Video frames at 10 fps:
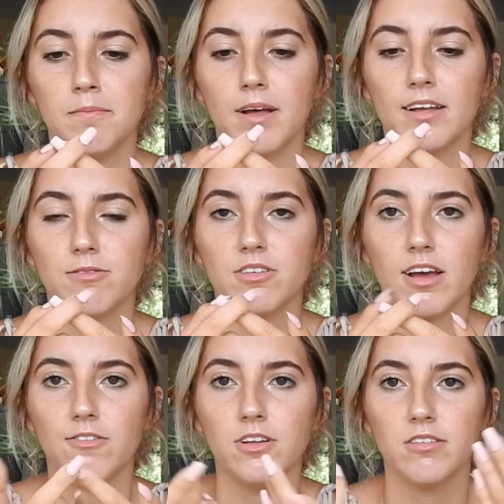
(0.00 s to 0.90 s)
I would
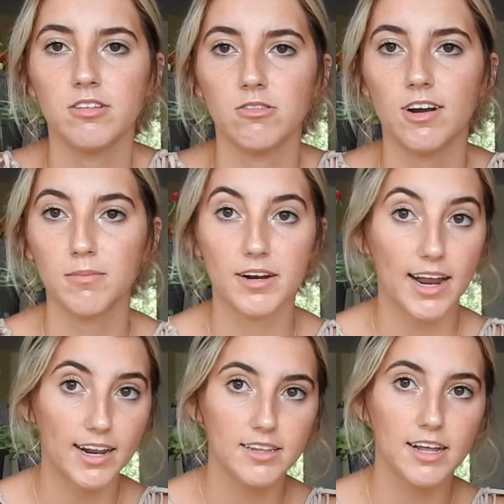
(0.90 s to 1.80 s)
definitely still recommend
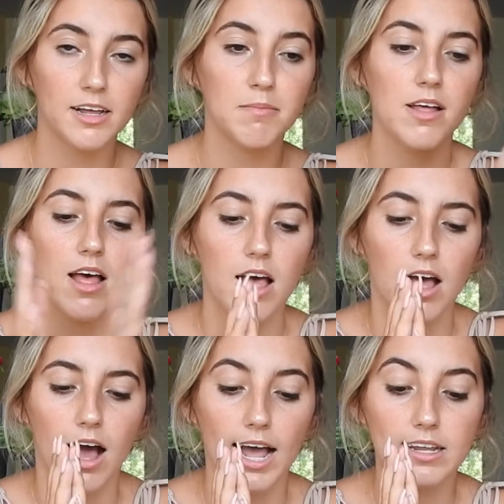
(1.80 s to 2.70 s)
getting them.
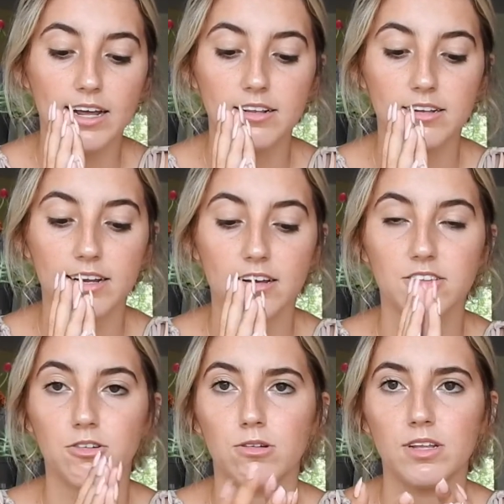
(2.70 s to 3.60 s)
I like the nails.
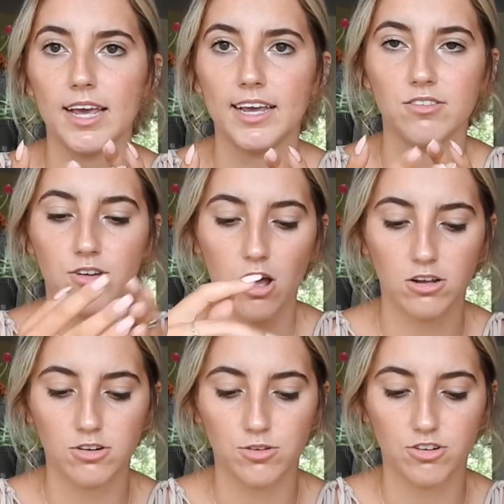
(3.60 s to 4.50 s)
They're only
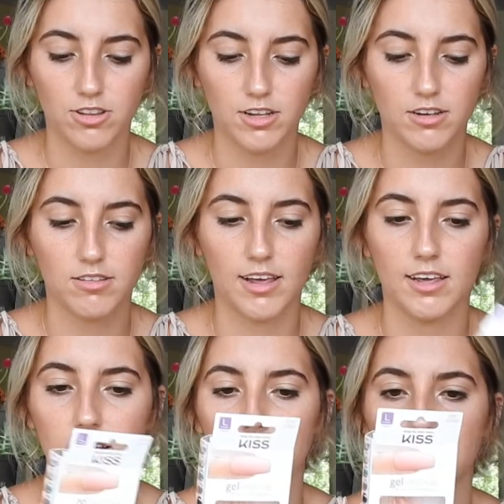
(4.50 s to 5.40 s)
$8, which I think is
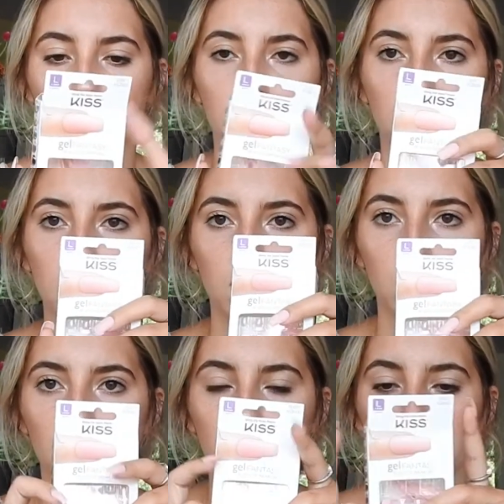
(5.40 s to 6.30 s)
a
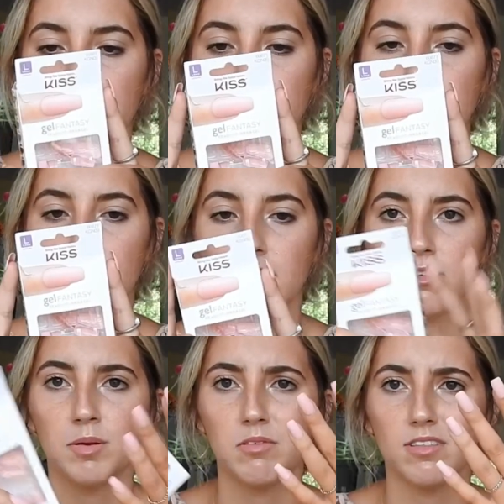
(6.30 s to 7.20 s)
steal for these nails.
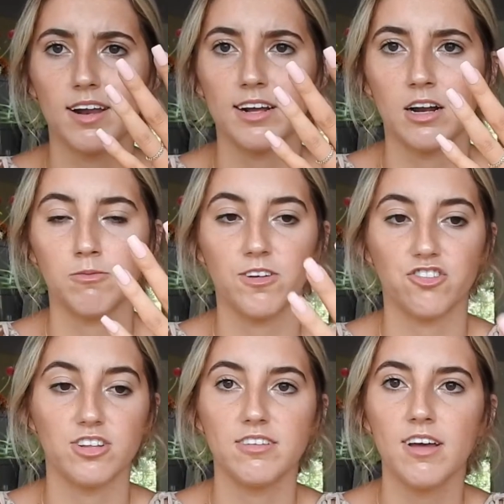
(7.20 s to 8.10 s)
People thought I got them
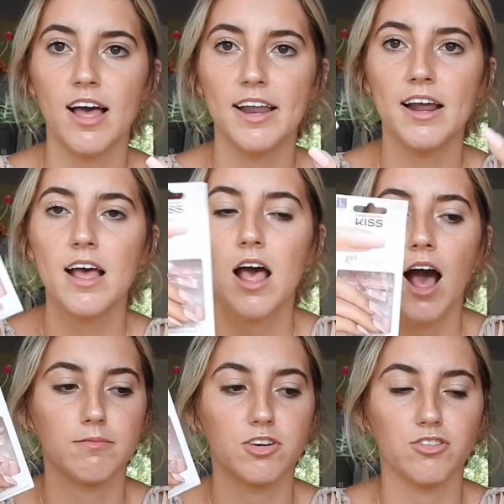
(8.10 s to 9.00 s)
professionally done,
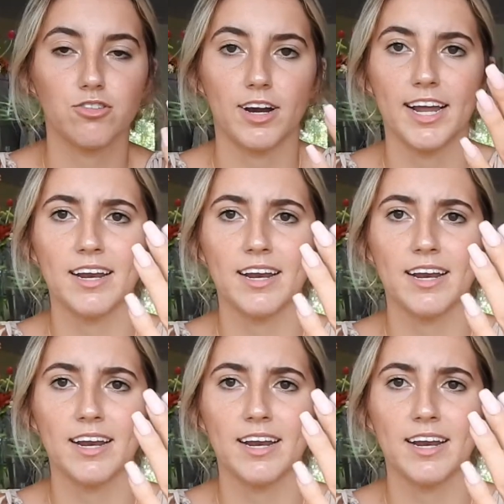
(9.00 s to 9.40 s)
which is great.